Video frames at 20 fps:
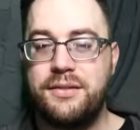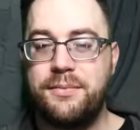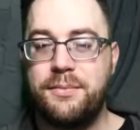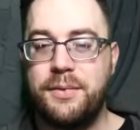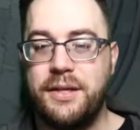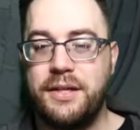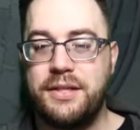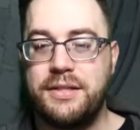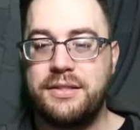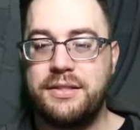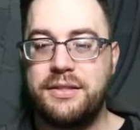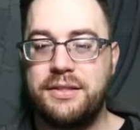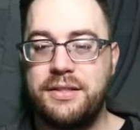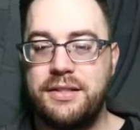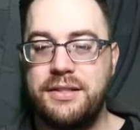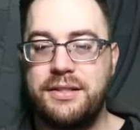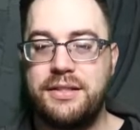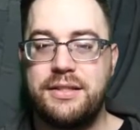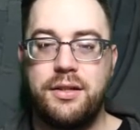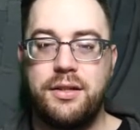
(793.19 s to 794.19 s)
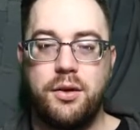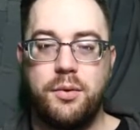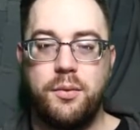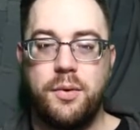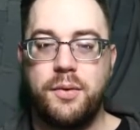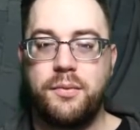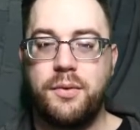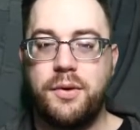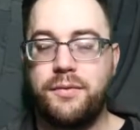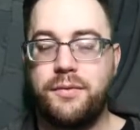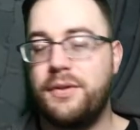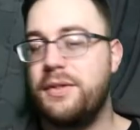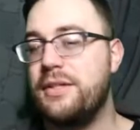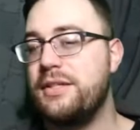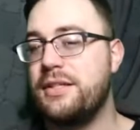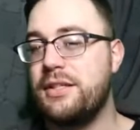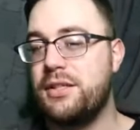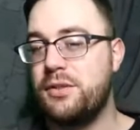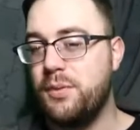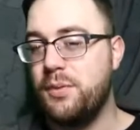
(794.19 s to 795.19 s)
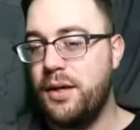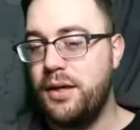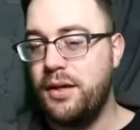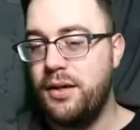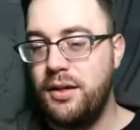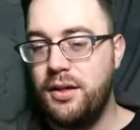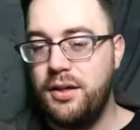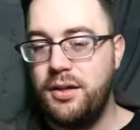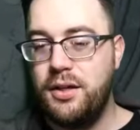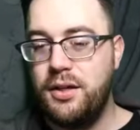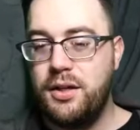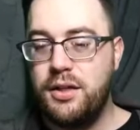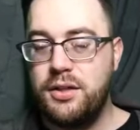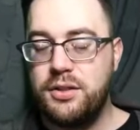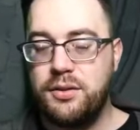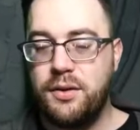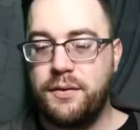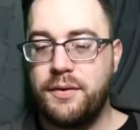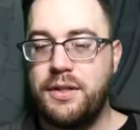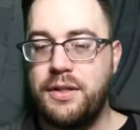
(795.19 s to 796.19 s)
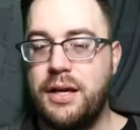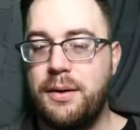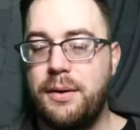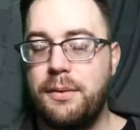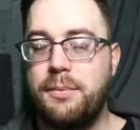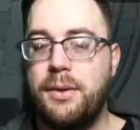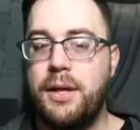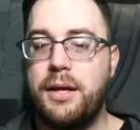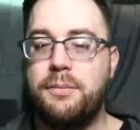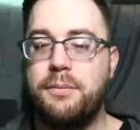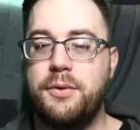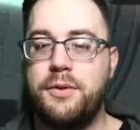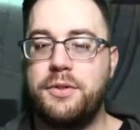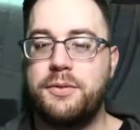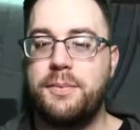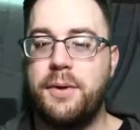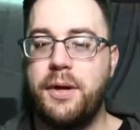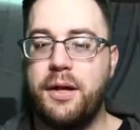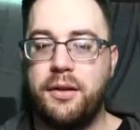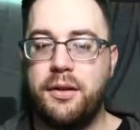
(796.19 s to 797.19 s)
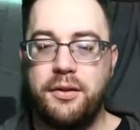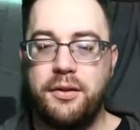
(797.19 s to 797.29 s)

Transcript: because this is still a 1/1 for this to swing. So every time I play a blue spell,